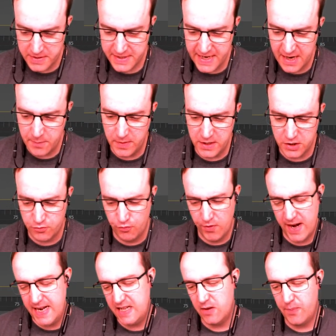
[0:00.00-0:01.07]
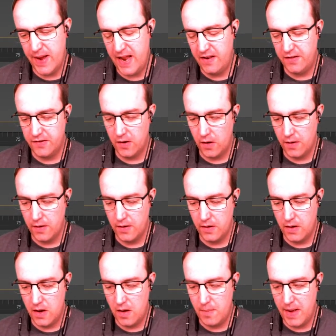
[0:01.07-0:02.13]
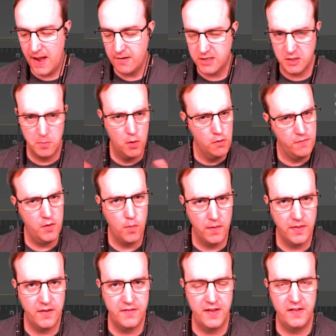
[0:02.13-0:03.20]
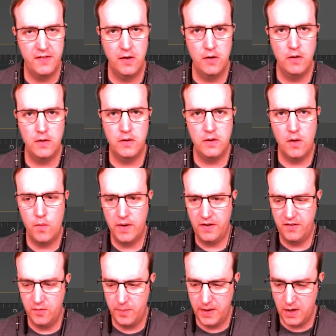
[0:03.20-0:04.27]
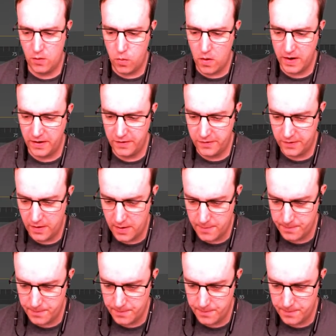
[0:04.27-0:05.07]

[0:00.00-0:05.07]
Segments really depends on how smooth you want this thing to look. I want it to be quite